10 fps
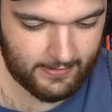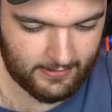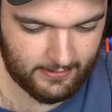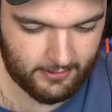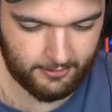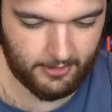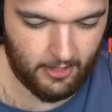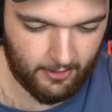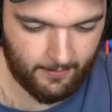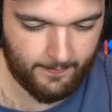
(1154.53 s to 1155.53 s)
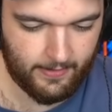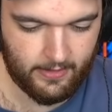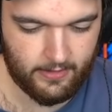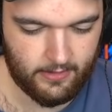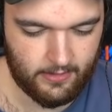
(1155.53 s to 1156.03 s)
It's cool art.
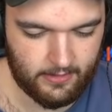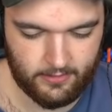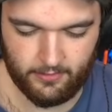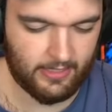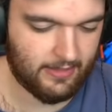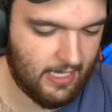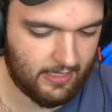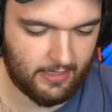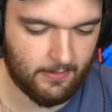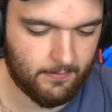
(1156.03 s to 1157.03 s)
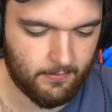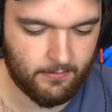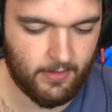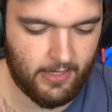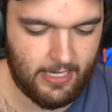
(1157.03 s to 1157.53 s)
Don't like that again.
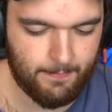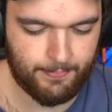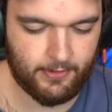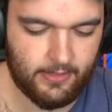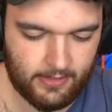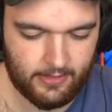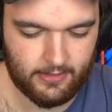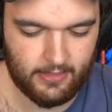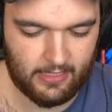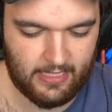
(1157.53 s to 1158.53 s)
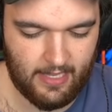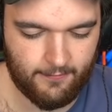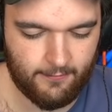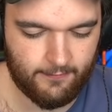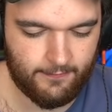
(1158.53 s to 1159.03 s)
Mareep. Like that.
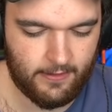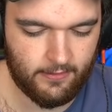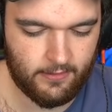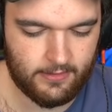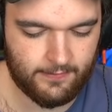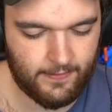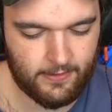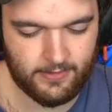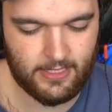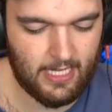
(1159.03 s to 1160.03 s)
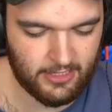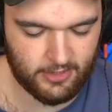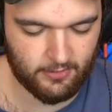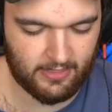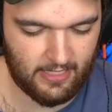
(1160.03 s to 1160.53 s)
Pharisee, I just
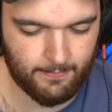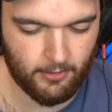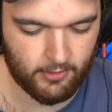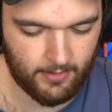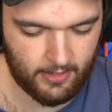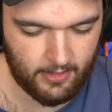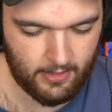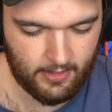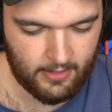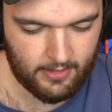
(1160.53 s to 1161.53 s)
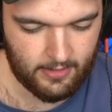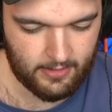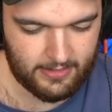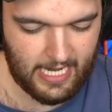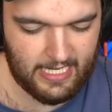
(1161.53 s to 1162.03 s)
don't like that Pokemon.
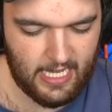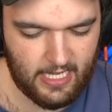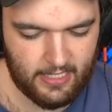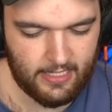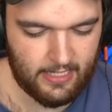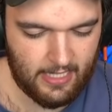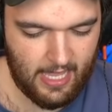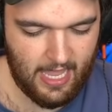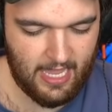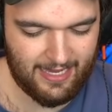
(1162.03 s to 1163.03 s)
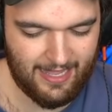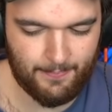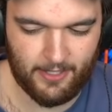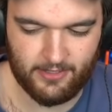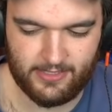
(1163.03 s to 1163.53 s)
Dana and a
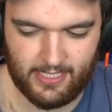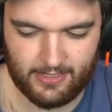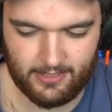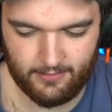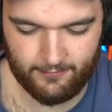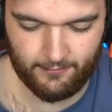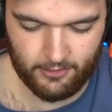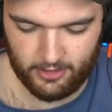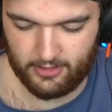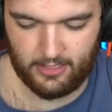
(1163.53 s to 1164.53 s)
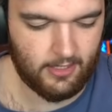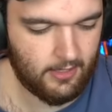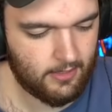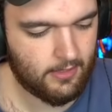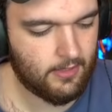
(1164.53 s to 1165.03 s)
Parasect, unfortunately.
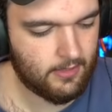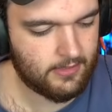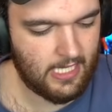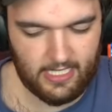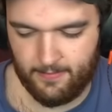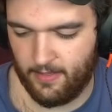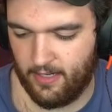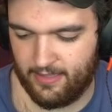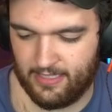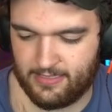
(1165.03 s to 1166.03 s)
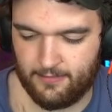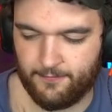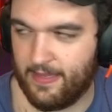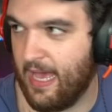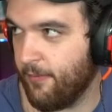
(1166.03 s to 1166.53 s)
Is that it? All right, that's it
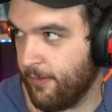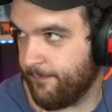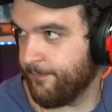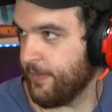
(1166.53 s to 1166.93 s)
for that one.